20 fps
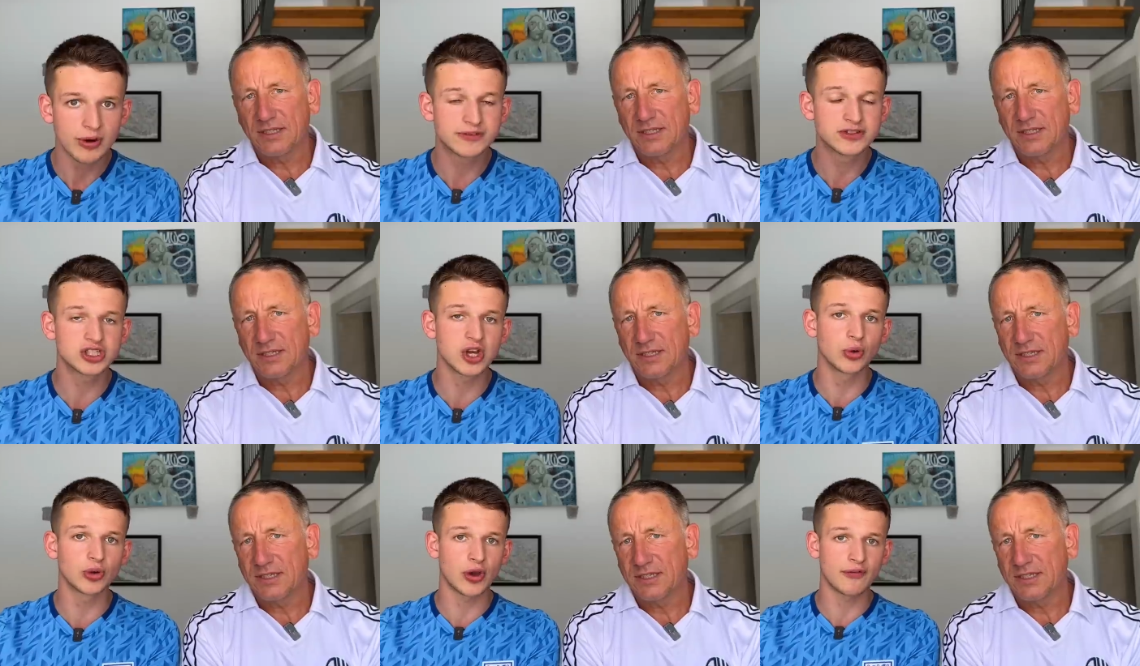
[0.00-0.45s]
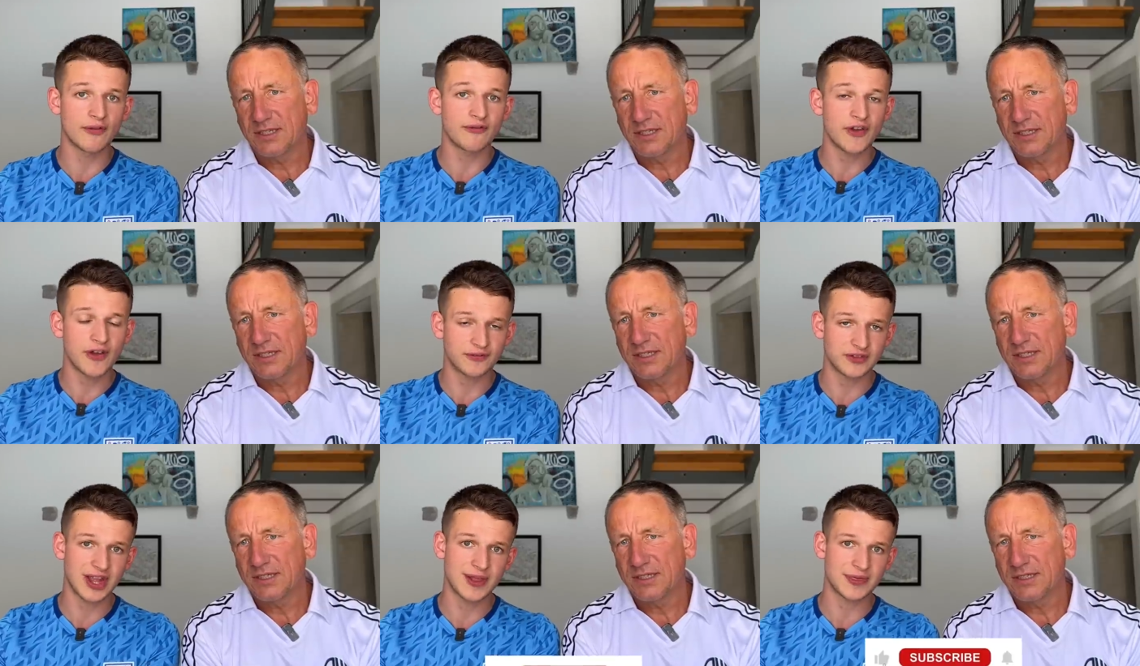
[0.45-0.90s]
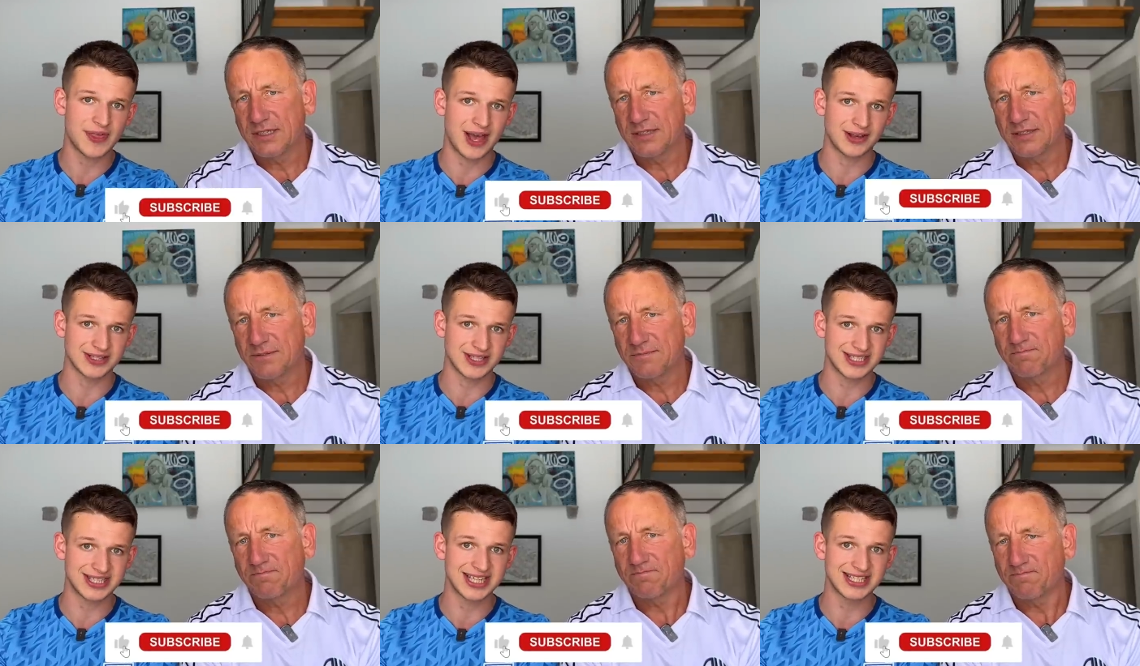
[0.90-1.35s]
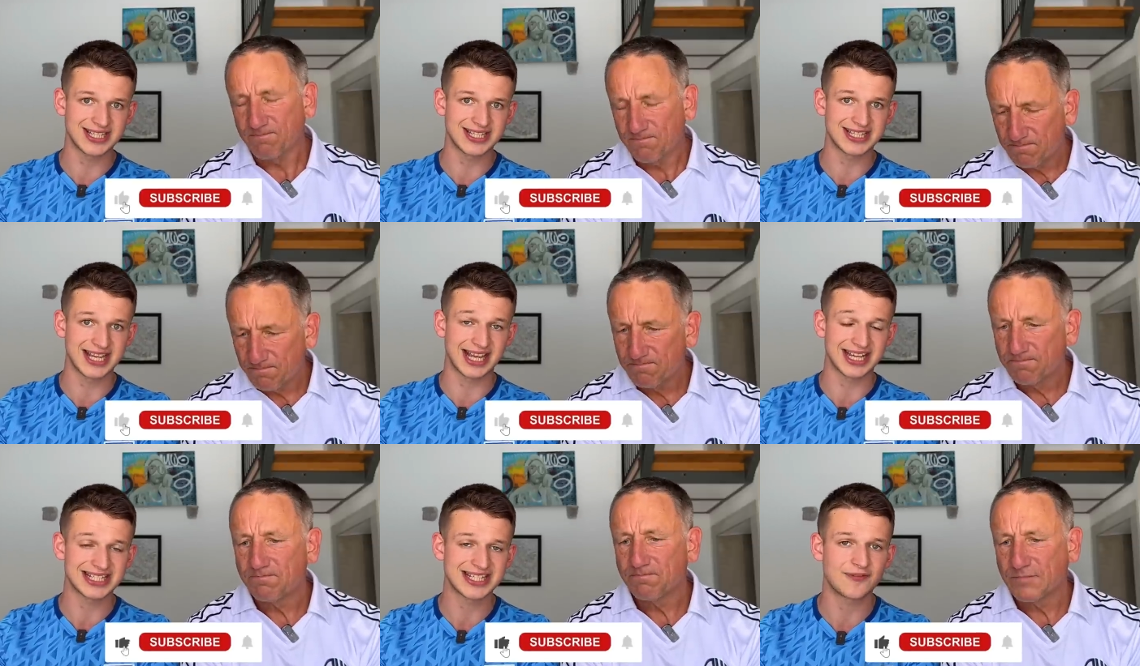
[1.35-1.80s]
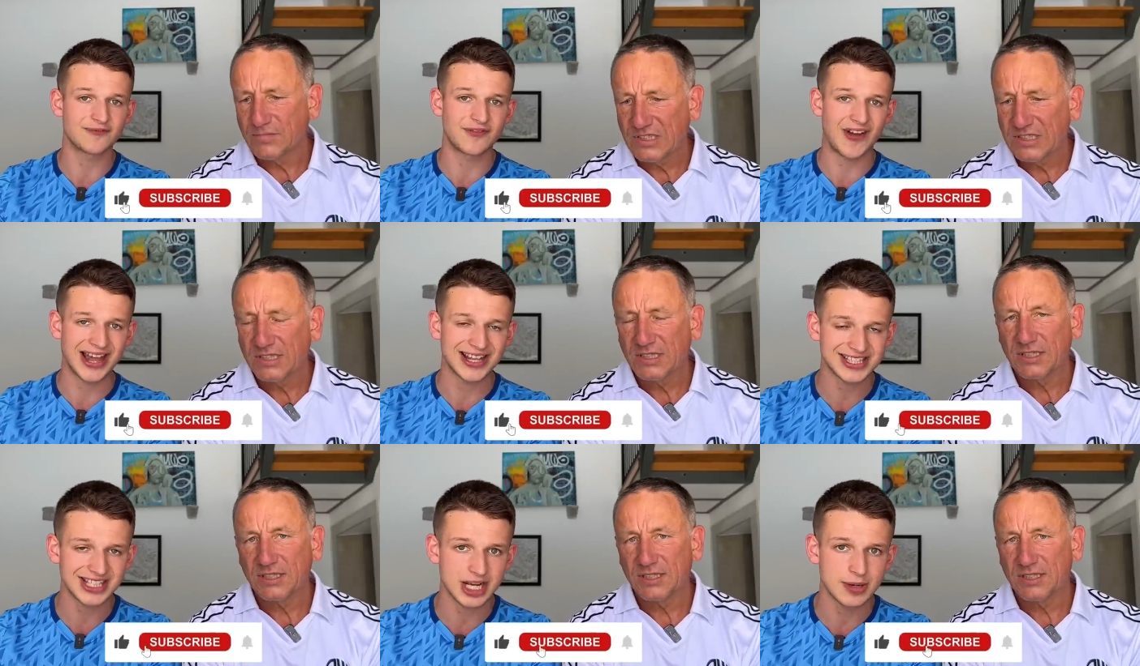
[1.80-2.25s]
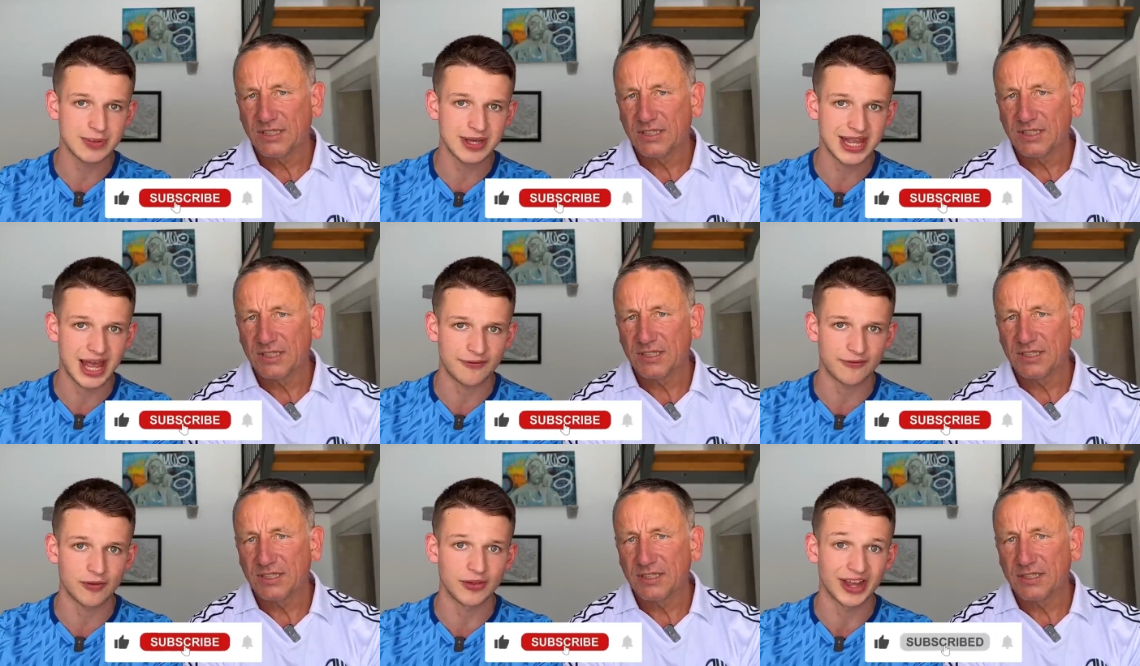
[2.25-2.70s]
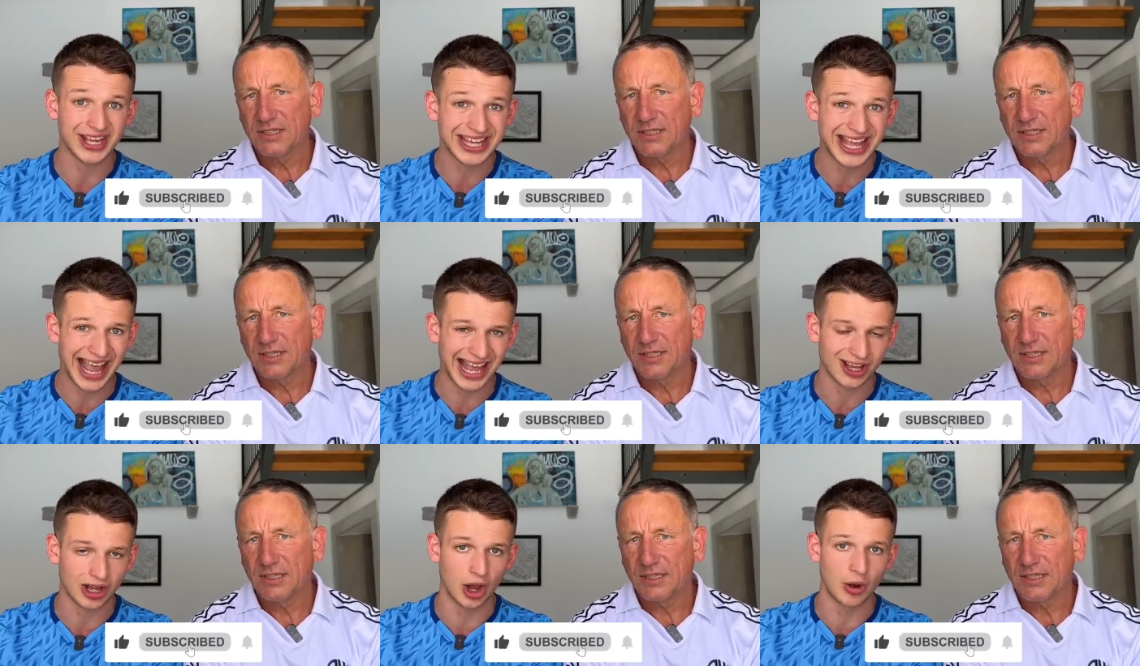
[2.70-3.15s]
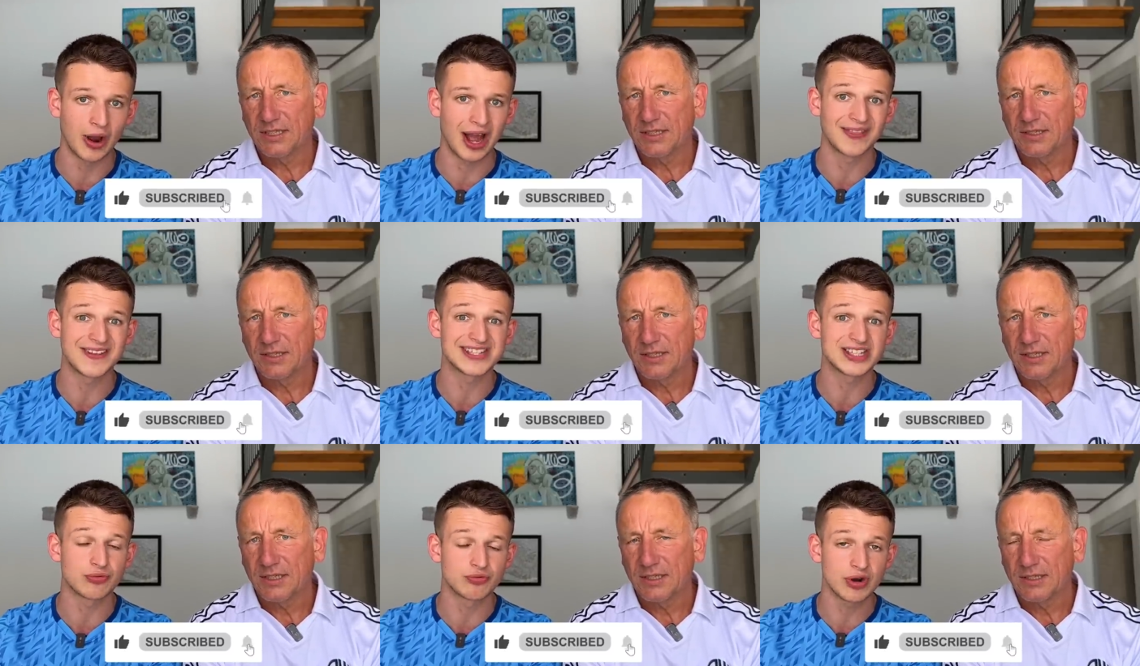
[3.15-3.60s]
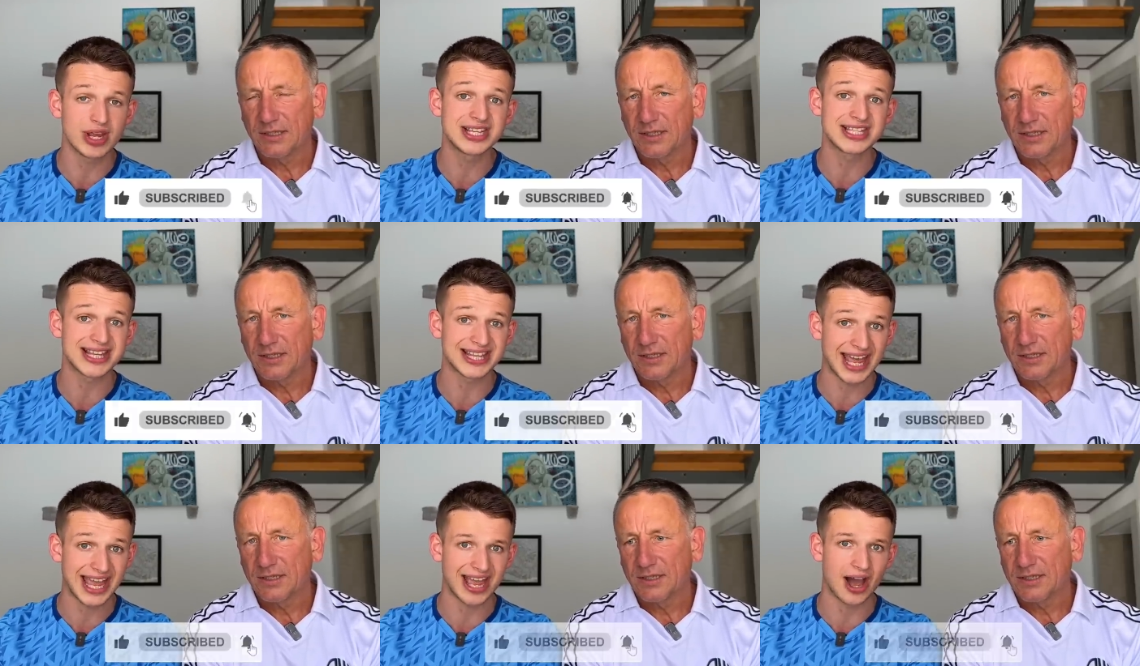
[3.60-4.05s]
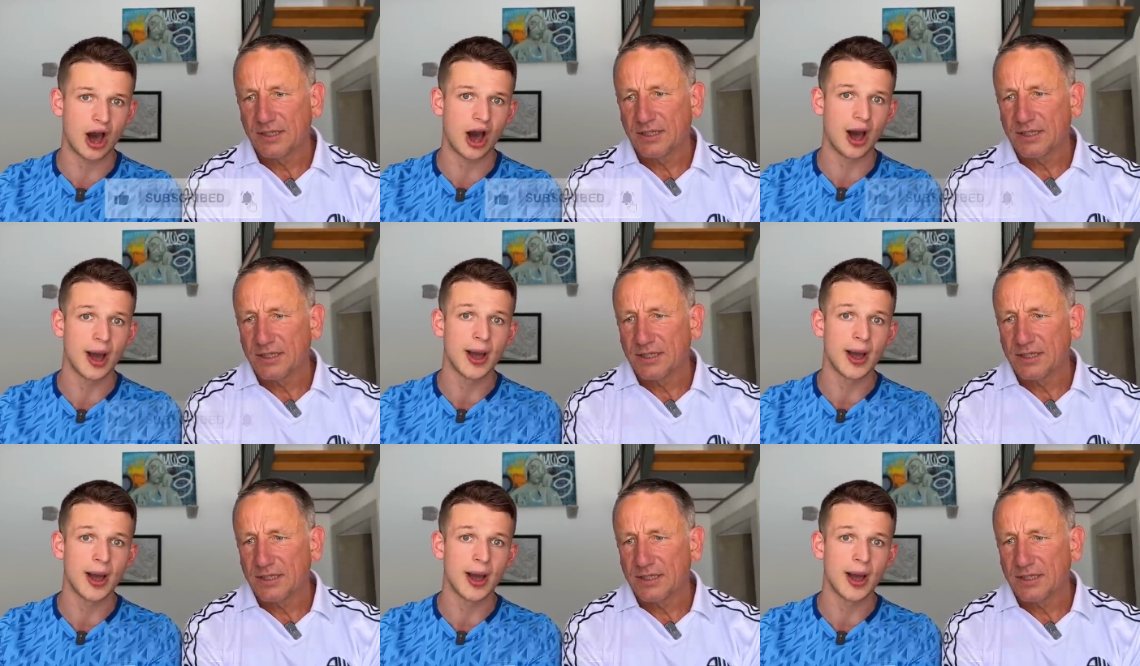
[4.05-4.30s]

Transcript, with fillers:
Speaker 1: sold over 15,000 season tickets. The fans are going to be there from the get-go, and there's a reason they are,